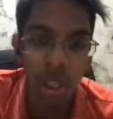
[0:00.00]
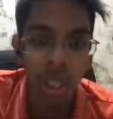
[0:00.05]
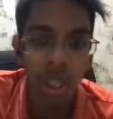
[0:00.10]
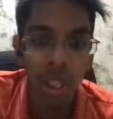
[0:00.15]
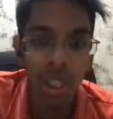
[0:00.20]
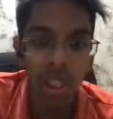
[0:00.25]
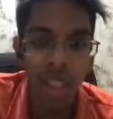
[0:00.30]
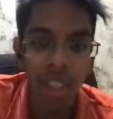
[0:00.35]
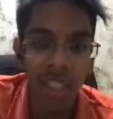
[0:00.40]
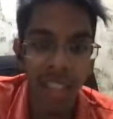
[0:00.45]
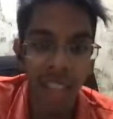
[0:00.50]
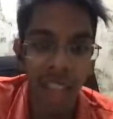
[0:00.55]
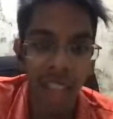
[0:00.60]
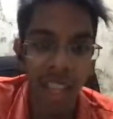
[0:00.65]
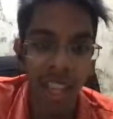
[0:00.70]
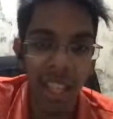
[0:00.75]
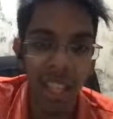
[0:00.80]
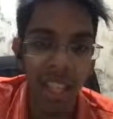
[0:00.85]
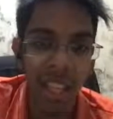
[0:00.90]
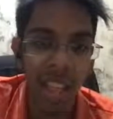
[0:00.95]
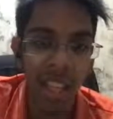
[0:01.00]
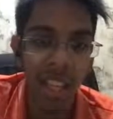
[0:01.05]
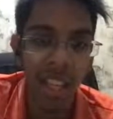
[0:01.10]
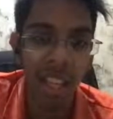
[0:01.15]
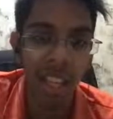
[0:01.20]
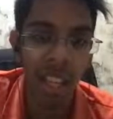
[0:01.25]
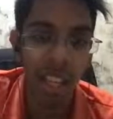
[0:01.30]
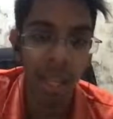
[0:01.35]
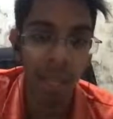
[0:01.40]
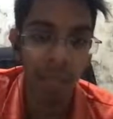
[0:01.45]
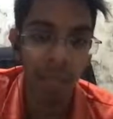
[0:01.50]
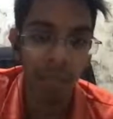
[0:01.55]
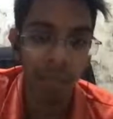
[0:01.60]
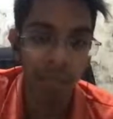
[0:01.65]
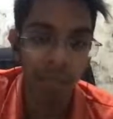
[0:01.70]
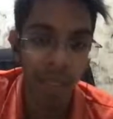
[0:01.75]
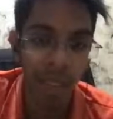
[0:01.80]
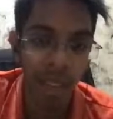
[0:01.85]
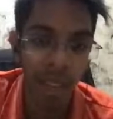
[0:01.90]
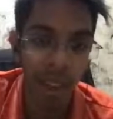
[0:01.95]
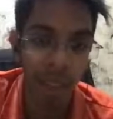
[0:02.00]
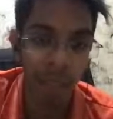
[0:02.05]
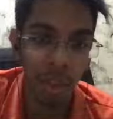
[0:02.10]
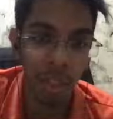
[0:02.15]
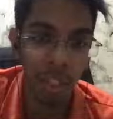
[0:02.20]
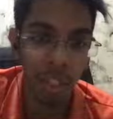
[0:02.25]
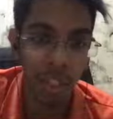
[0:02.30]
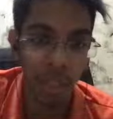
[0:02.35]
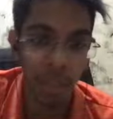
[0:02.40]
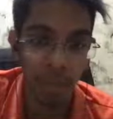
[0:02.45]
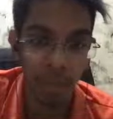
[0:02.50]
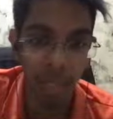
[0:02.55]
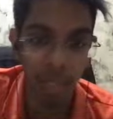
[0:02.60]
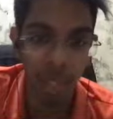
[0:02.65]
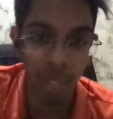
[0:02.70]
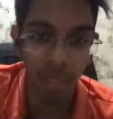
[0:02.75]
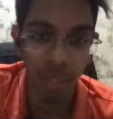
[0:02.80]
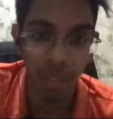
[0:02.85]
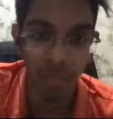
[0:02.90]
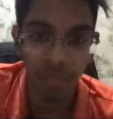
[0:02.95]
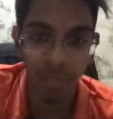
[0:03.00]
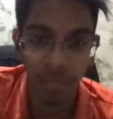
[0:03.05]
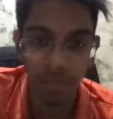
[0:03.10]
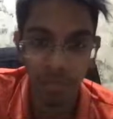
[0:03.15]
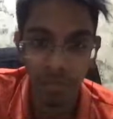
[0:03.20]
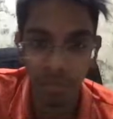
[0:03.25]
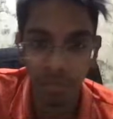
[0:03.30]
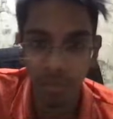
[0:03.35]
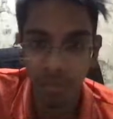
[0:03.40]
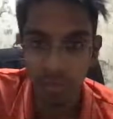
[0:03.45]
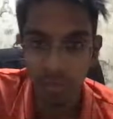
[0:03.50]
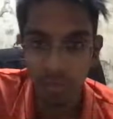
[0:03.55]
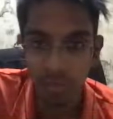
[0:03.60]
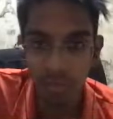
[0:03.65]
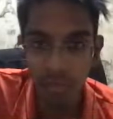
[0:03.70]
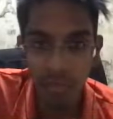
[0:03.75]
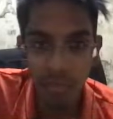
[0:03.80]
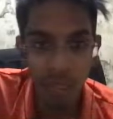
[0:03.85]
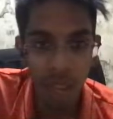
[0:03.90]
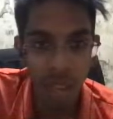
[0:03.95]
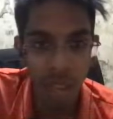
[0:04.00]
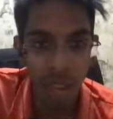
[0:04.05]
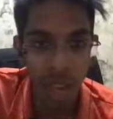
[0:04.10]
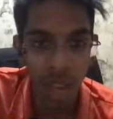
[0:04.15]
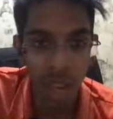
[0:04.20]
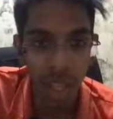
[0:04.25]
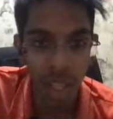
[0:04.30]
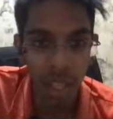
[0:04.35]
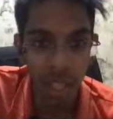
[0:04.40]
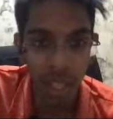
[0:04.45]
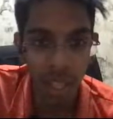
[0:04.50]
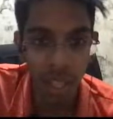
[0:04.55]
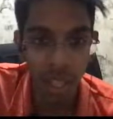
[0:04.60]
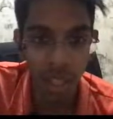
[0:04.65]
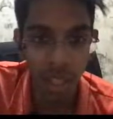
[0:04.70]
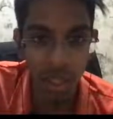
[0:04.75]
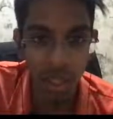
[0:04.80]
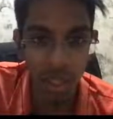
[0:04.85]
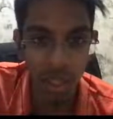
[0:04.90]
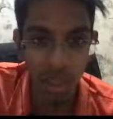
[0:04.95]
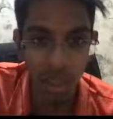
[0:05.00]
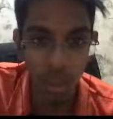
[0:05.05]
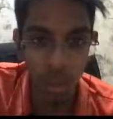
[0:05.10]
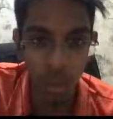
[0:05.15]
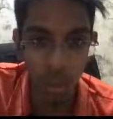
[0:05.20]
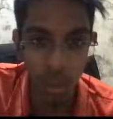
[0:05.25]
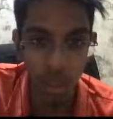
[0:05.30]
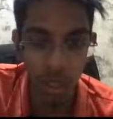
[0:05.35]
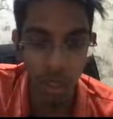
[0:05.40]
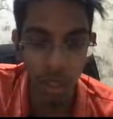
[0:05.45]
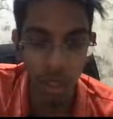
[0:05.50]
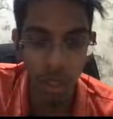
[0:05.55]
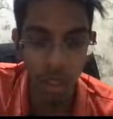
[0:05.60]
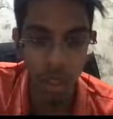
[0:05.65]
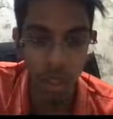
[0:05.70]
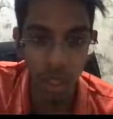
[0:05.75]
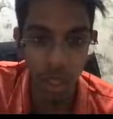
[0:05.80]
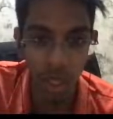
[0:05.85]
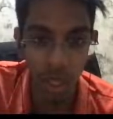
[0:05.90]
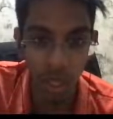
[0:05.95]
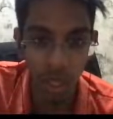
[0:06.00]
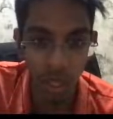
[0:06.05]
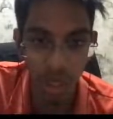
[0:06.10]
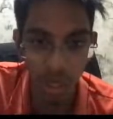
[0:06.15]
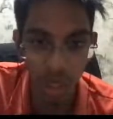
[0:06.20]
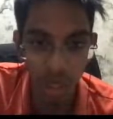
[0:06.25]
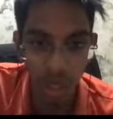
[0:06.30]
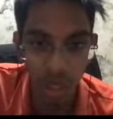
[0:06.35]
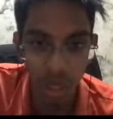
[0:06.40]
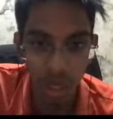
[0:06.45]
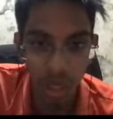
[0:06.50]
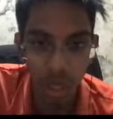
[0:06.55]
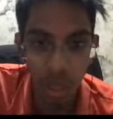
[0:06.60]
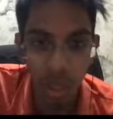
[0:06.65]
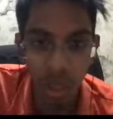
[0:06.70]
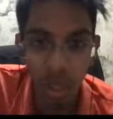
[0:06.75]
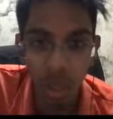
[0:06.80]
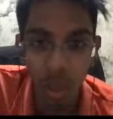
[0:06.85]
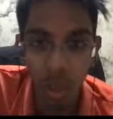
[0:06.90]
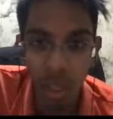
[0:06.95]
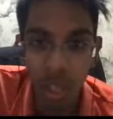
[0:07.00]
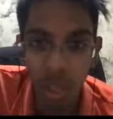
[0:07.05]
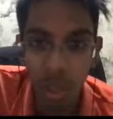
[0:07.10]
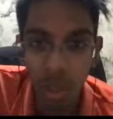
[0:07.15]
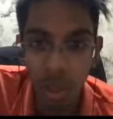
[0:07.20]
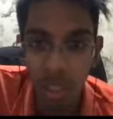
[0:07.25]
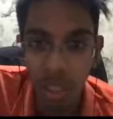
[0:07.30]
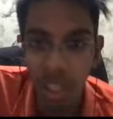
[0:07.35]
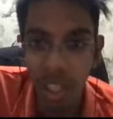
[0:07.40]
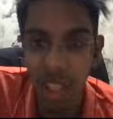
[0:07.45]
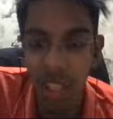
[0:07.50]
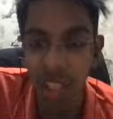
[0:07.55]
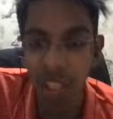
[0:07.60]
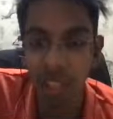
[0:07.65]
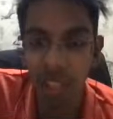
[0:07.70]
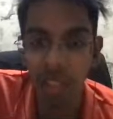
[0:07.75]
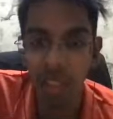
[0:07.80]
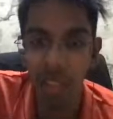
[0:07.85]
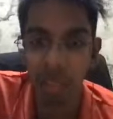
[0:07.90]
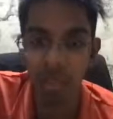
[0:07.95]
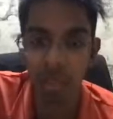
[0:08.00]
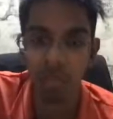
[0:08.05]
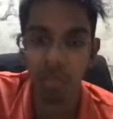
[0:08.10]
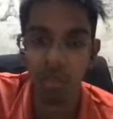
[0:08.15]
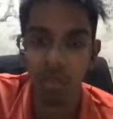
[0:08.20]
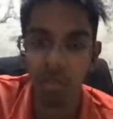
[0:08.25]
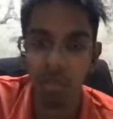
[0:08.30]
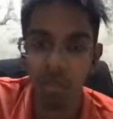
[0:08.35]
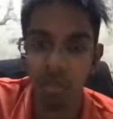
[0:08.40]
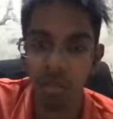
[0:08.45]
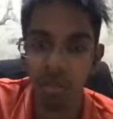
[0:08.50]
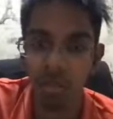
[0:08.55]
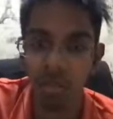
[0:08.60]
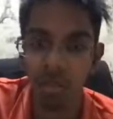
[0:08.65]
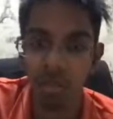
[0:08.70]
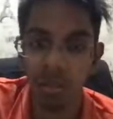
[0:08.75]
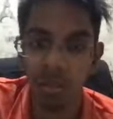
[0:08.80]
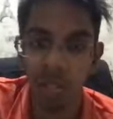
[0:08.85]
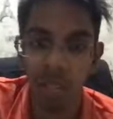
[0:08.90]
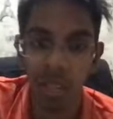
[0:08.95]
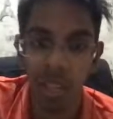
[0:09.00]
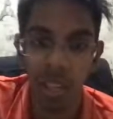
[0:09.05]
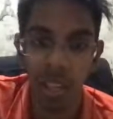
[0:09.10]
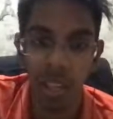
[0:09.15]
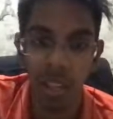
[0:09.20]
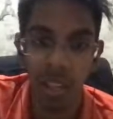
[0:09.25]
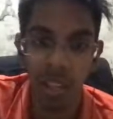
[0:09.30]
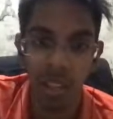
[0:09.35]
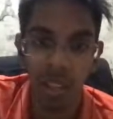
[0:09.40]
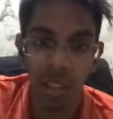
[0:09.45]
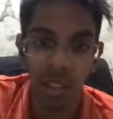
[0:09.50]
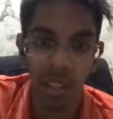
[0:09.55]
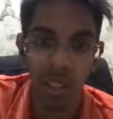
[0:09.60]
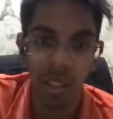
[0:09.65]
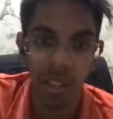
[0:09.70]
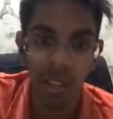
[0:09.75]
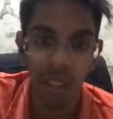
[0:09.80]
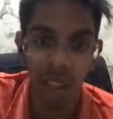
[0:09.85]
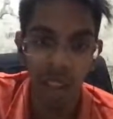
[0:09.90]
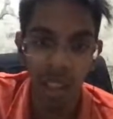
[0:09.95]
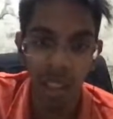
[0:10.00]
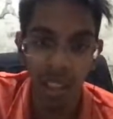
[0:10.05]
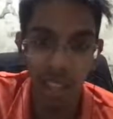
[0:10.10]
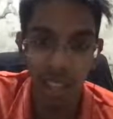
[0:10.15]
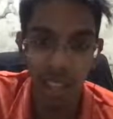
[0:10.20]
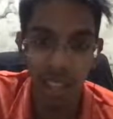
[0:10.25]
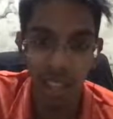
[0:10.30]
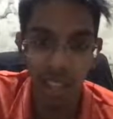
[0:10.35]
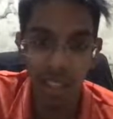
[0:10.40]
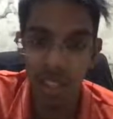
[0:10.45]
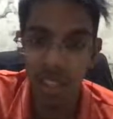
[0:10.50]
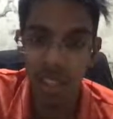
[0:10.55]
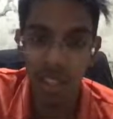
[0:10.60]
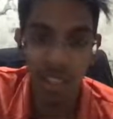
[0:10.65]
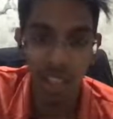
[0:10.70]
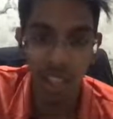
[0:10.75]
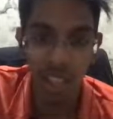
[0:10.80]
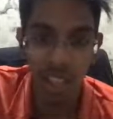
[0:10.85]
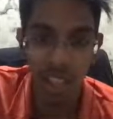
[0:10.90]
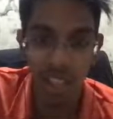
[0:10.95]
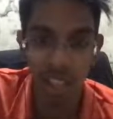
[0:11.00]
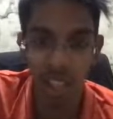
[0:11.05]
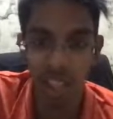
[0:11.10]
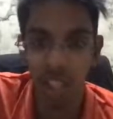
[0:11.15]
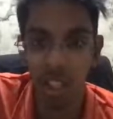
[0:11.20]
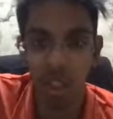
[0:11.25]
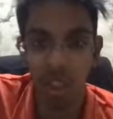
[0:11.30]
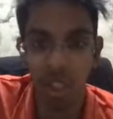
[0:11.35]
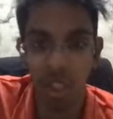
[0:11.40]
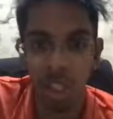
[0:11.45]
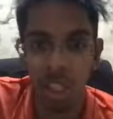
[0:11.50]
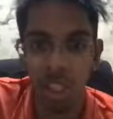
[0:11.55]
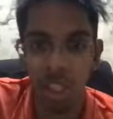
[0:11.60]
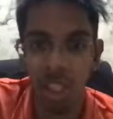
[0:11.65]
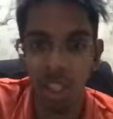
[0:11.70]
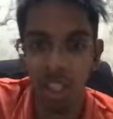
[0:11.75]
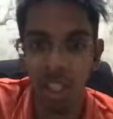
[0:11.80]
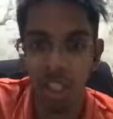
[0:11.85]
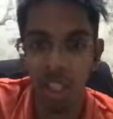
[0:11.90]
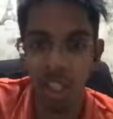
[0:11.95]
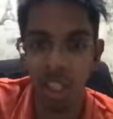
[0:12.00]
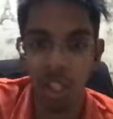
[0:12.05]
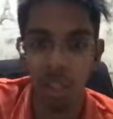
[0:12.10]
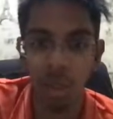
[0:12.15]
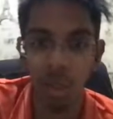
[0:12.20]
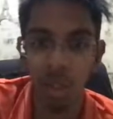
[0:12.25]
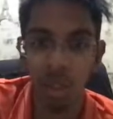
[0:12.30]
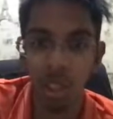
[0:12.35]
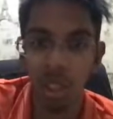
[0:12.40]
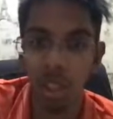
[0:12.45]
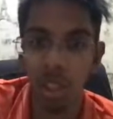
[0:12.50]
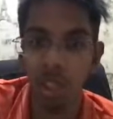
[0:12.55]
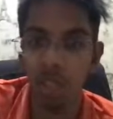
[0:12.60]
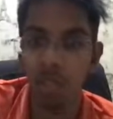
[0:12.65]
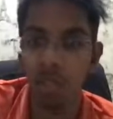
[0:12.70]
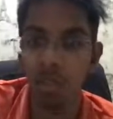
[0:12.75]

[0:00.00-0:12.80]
Saki time. Have to accept it. Knight takes, queen here, looking to take here, you know. Like, knight takes, I'll just take a g6 in exchange of queens, you know.